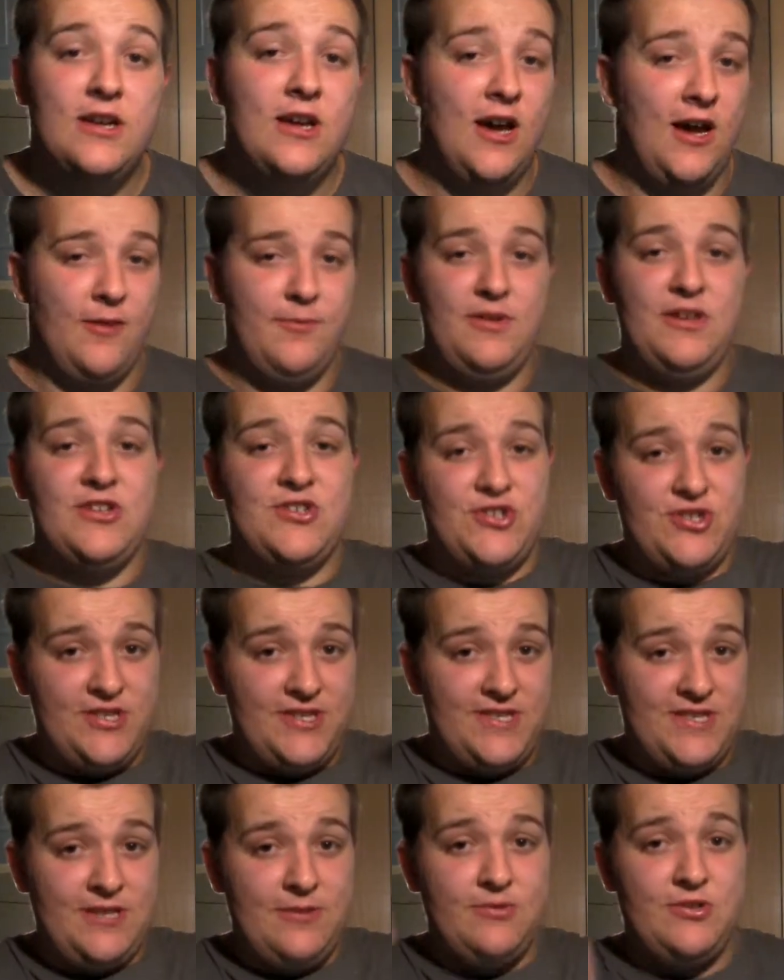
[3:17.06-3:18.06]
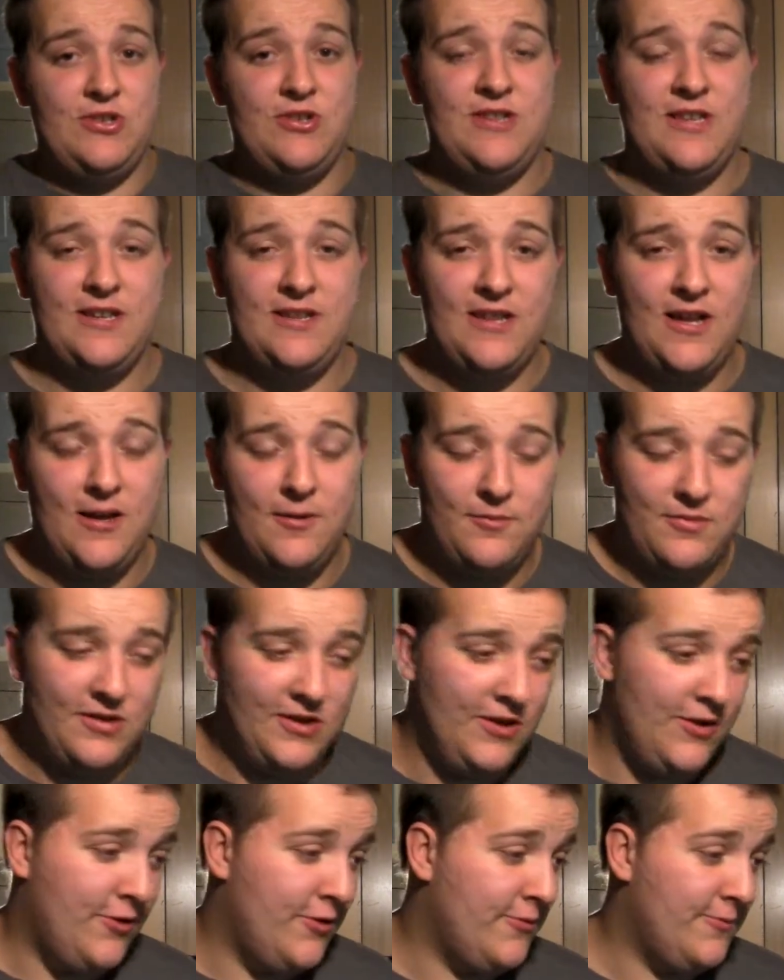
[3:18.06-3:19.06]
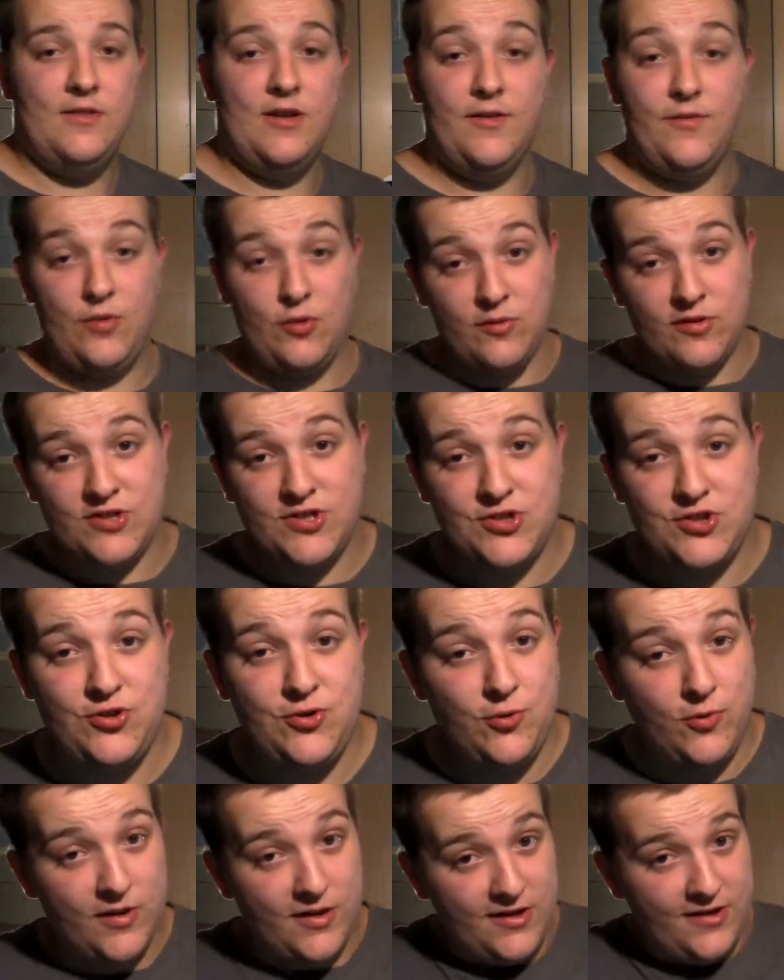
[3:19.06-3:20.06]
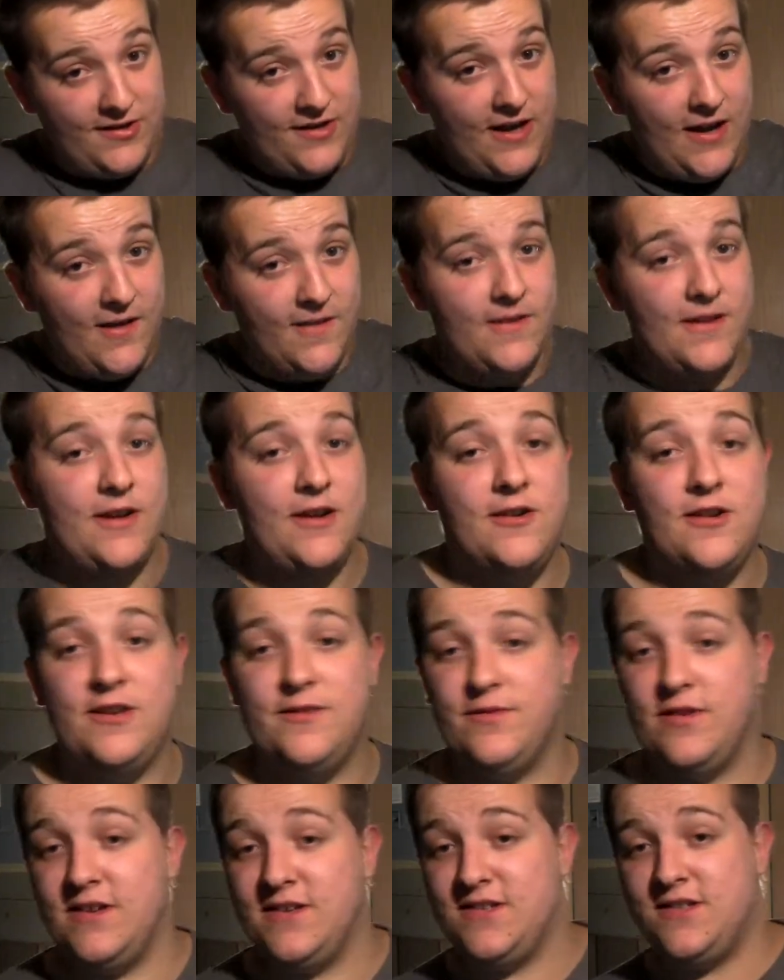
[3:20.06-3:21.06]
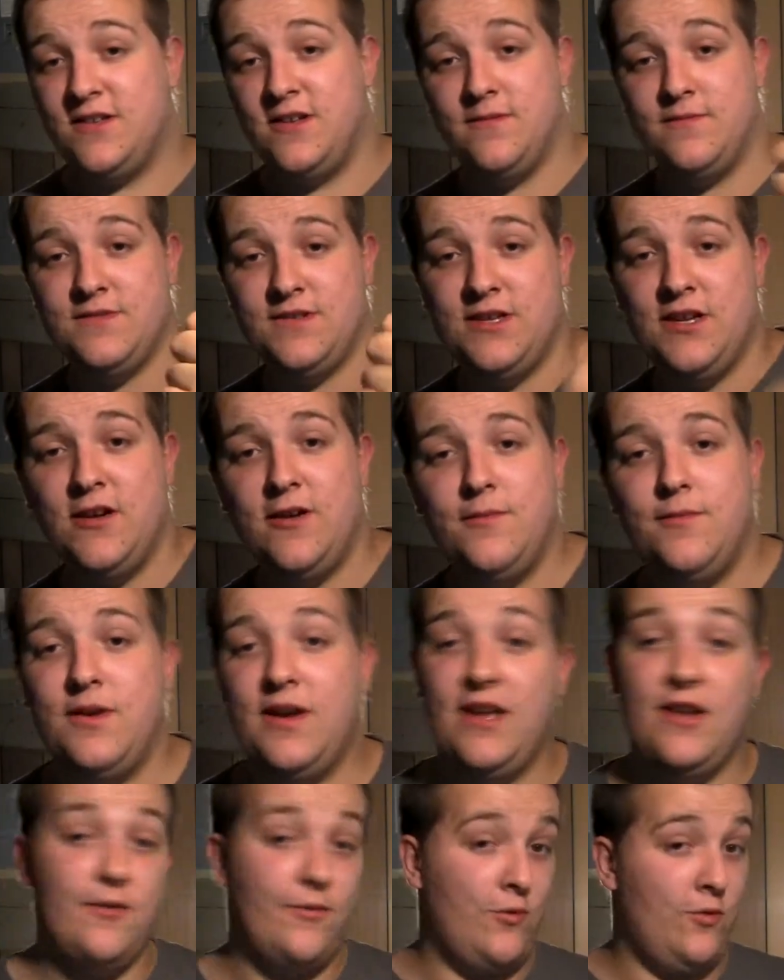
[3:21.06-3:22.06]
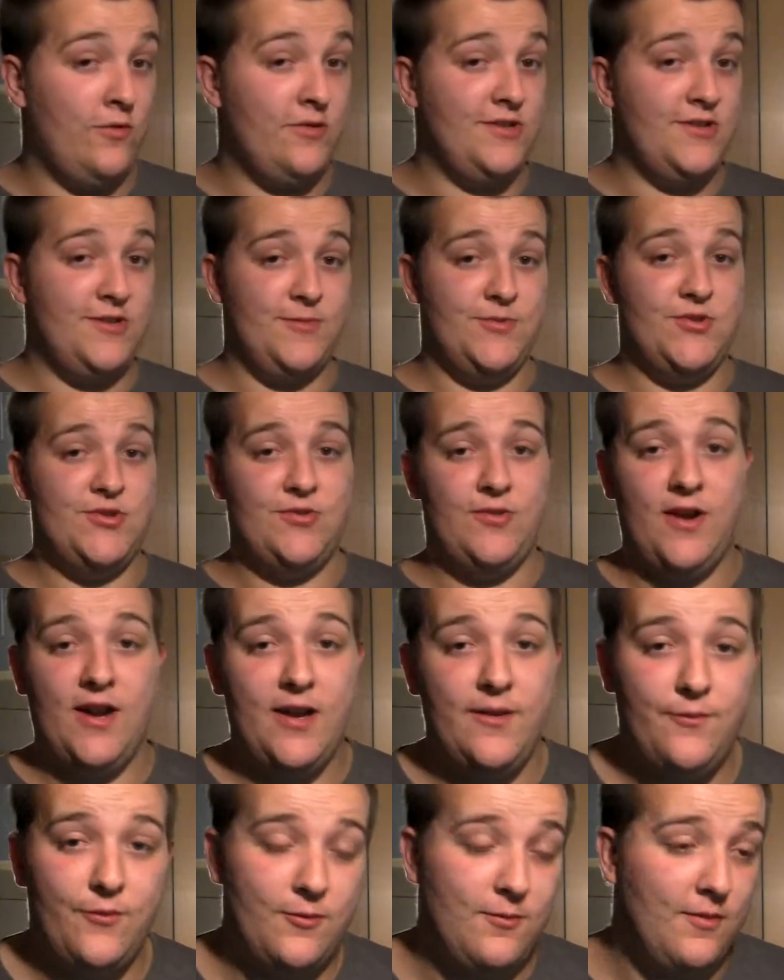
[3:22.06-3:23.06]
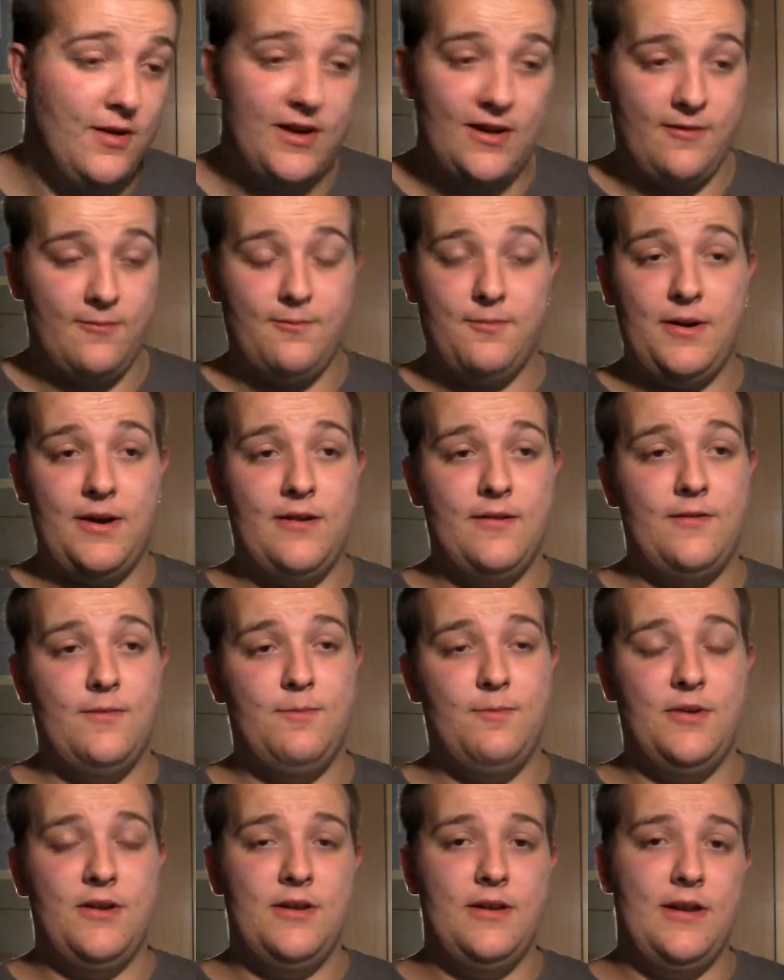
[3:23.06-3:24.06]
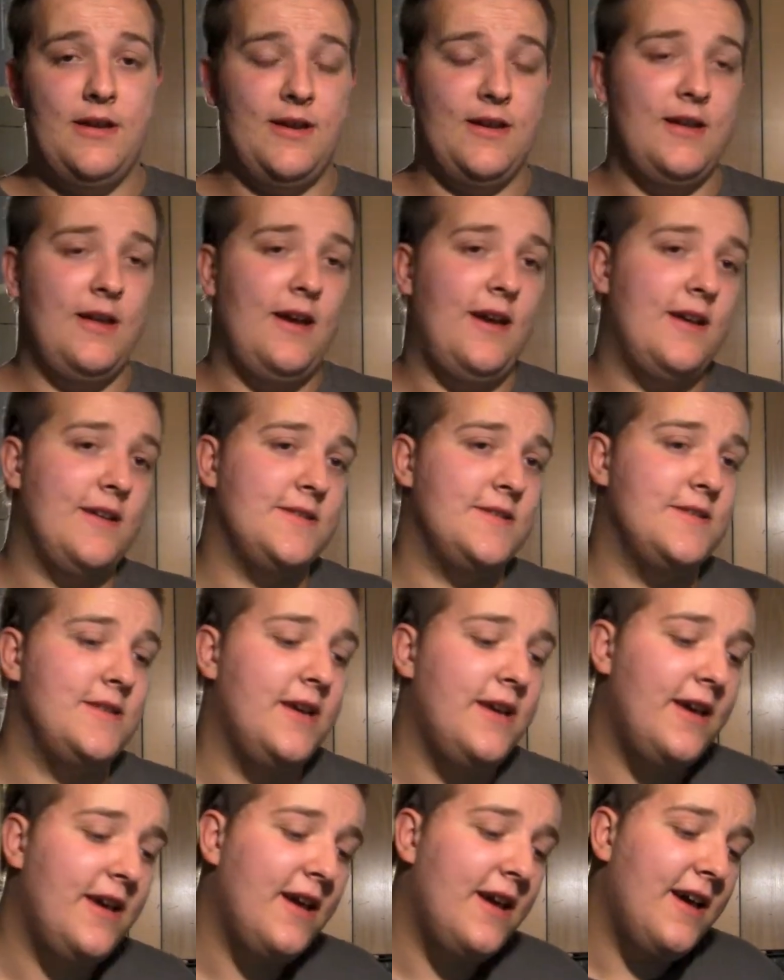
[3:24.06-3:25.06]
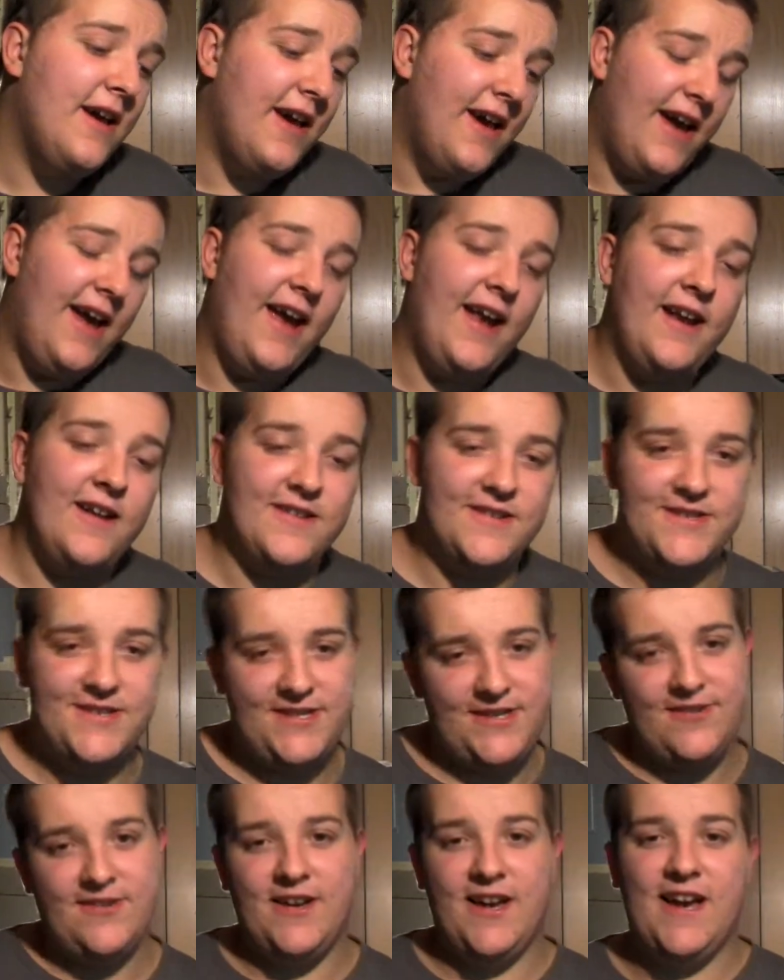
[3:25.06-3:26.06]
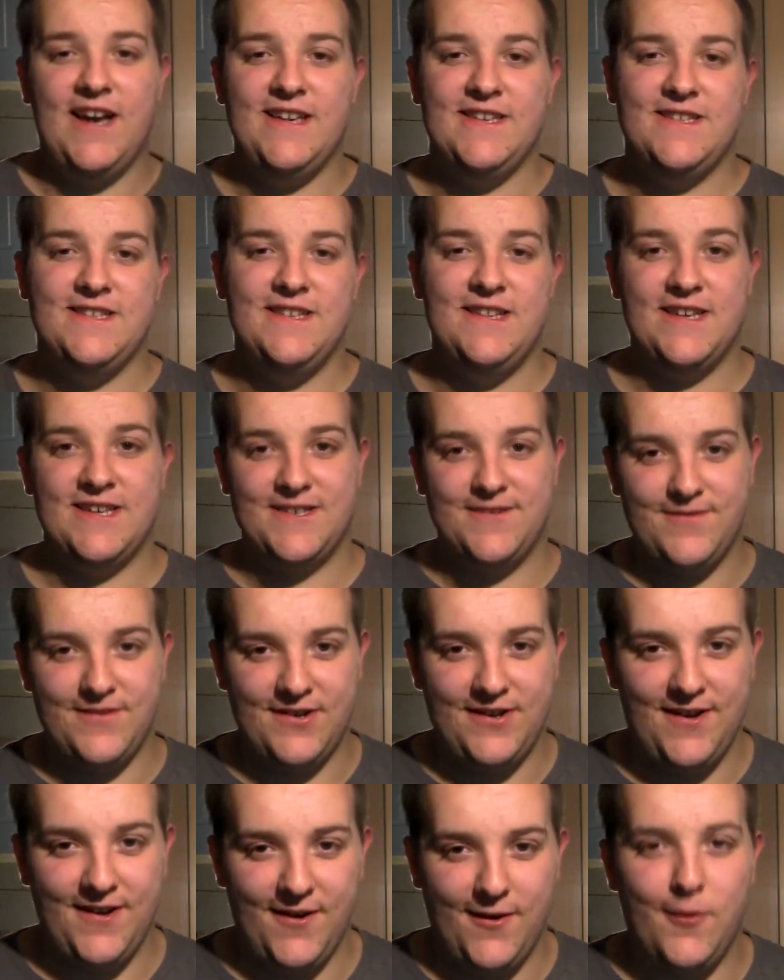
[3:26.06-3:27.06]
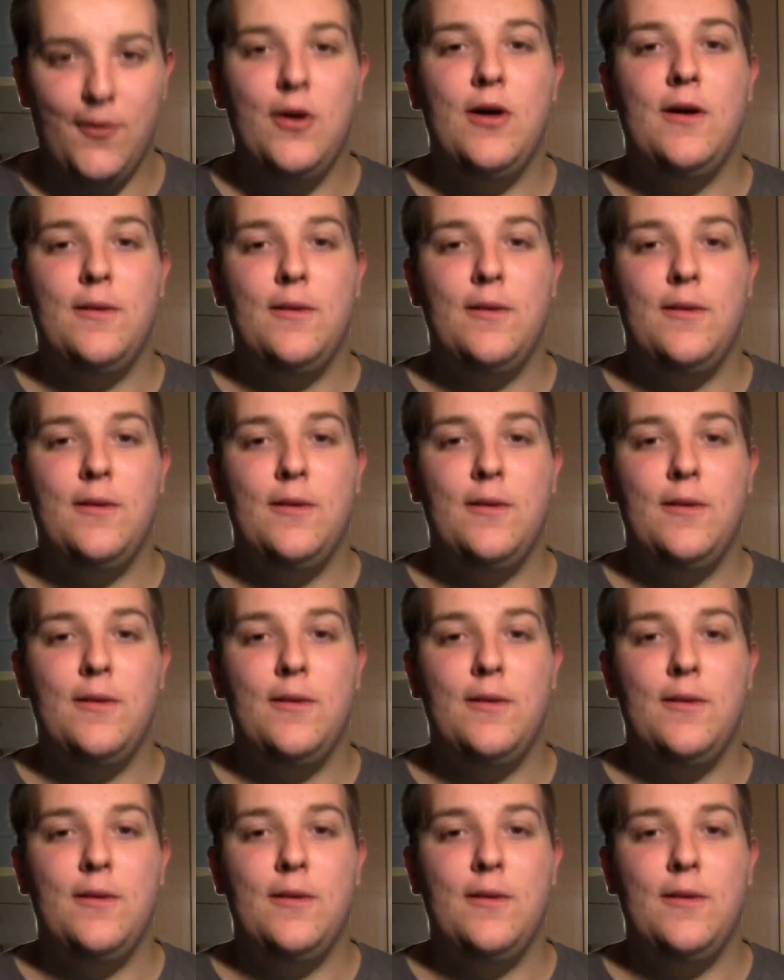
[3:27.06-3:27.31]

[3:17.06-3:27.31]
I'd be interested to see what you think down below. And if you wish to, while you're down there, give a nice thumbs up. And of course, subscribe for my apparent butt naked ass. And I'll see you guys in the next video.